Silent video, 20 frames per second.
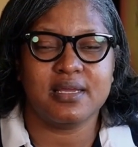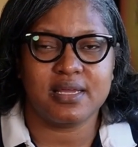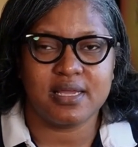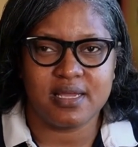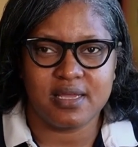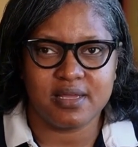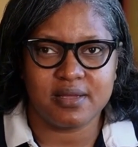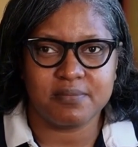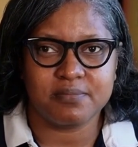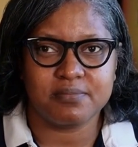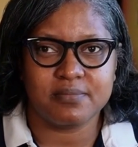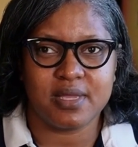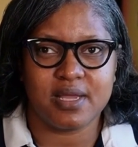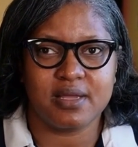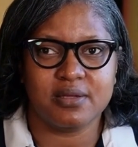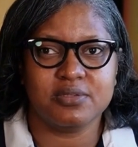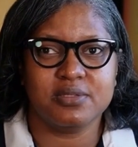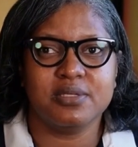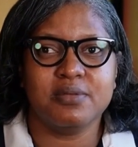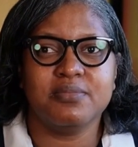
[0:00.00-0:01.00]

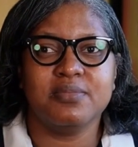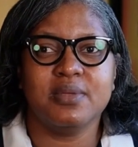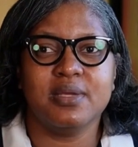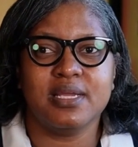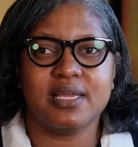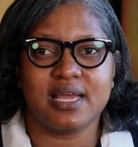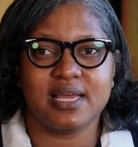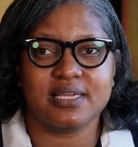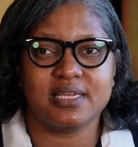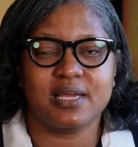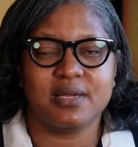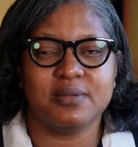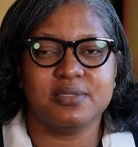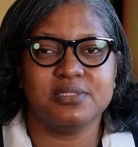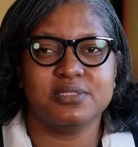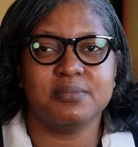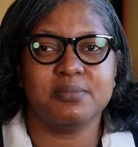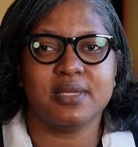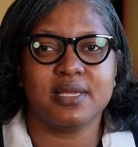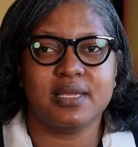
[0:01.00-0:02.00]

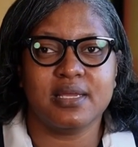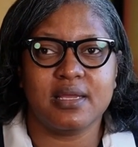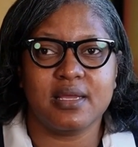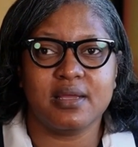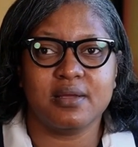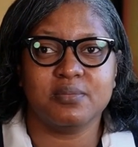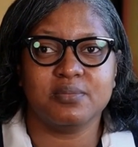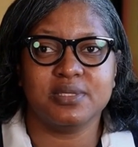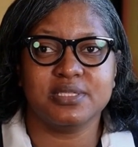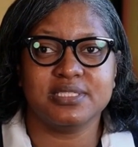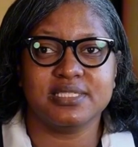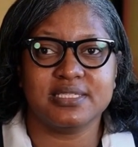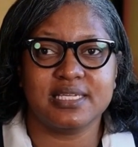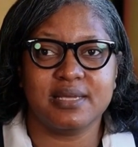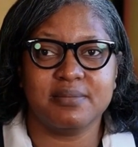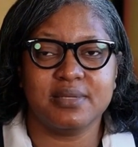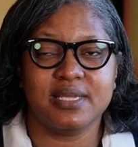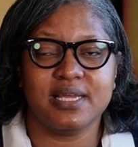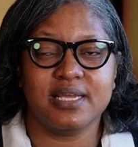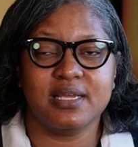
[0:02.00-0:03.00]
$149 a month, which is
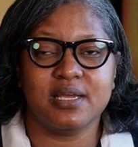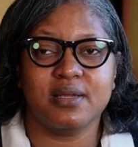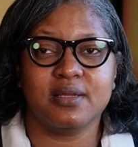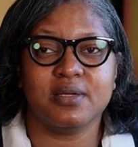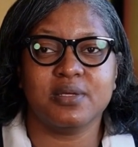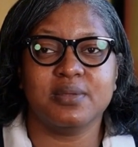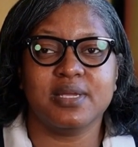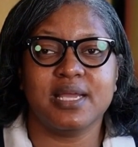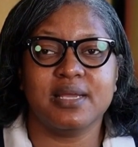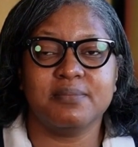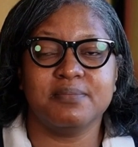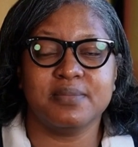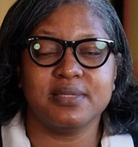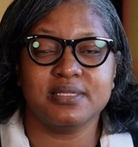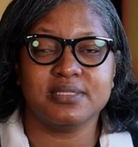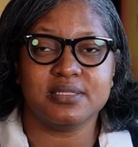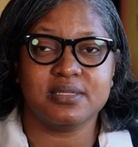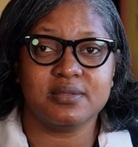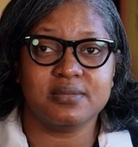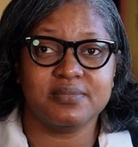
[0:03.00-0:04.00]
not bad at all. Okay.
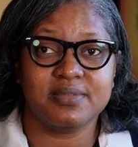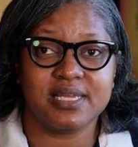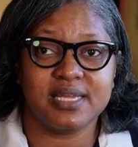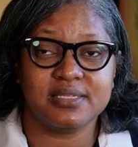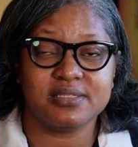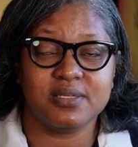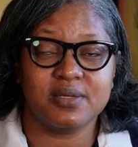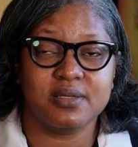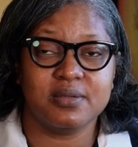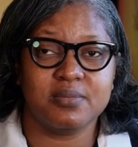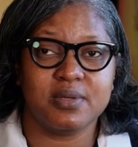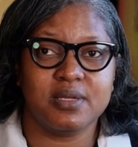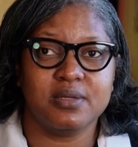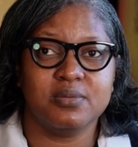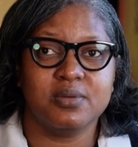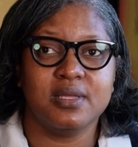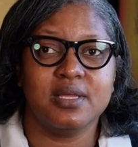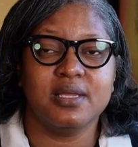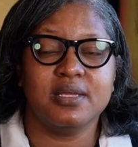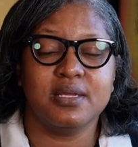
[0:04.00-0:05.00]
So that's the only part
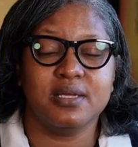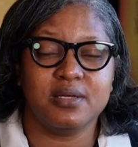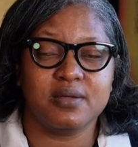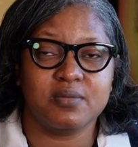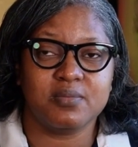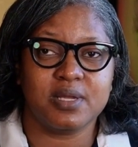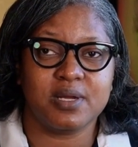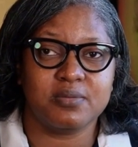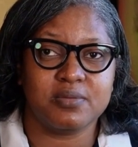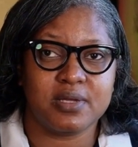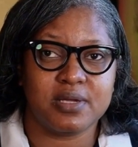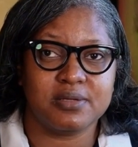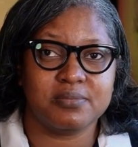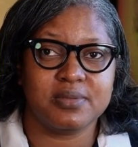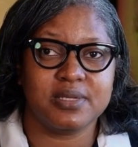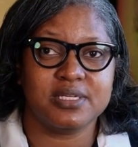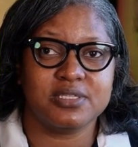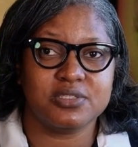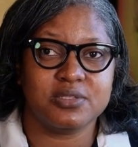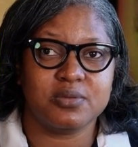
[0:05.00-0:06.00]
where I really
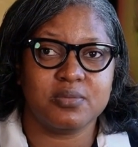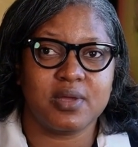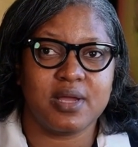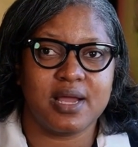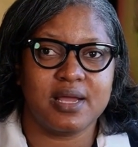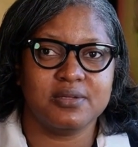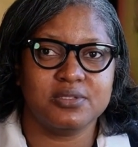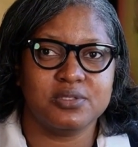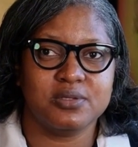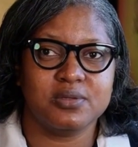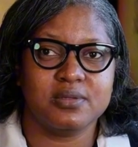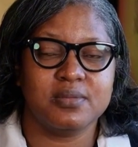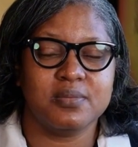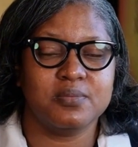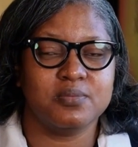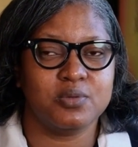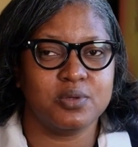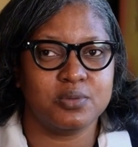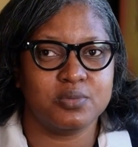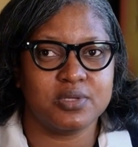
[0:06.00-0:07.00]
pitch what I do,
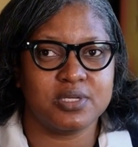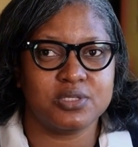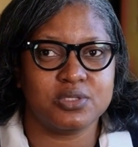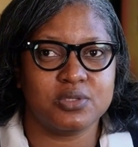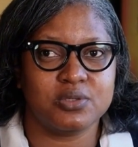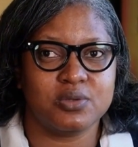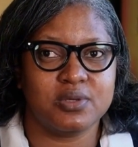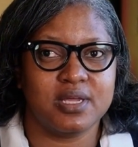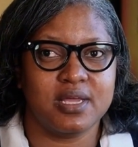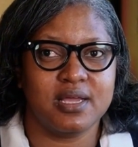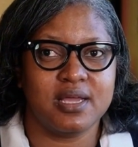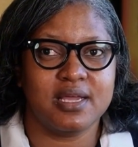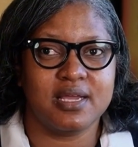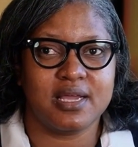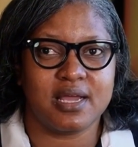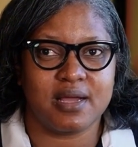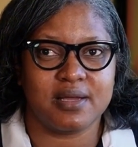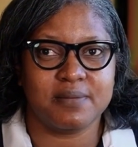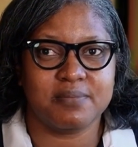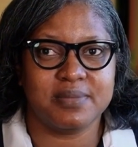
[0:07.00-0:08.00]
what we do,
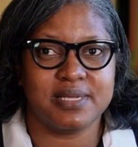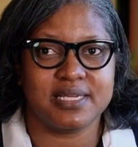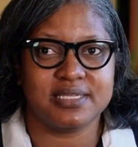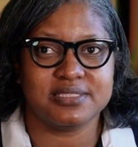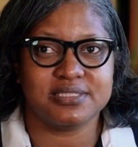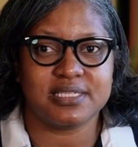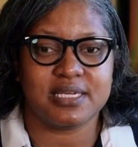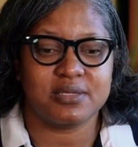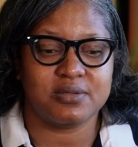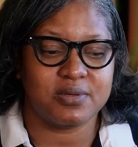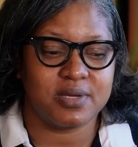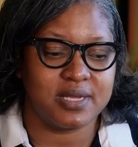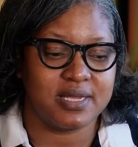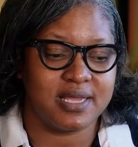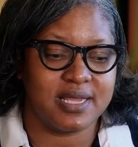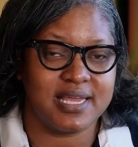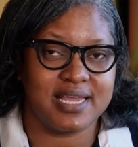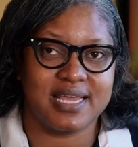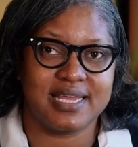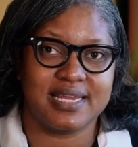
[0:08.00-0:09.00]
etc.
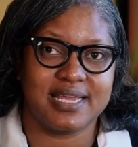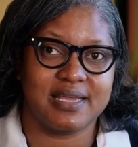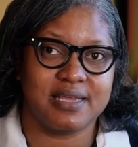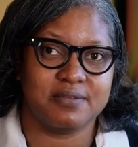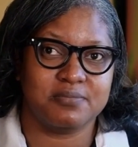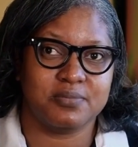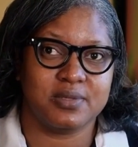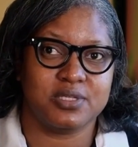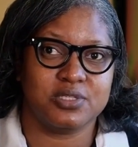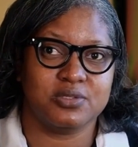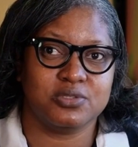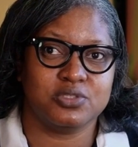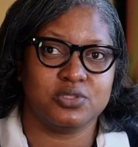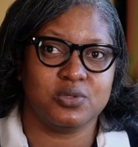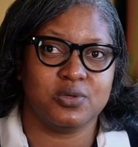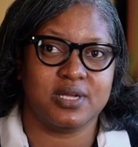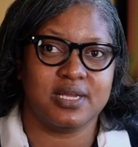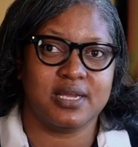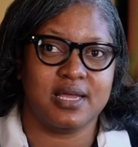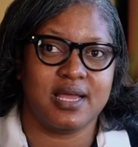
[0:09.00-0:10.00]
And when you
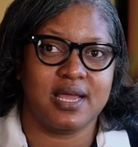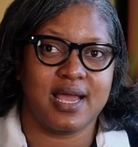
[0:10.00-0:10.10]
join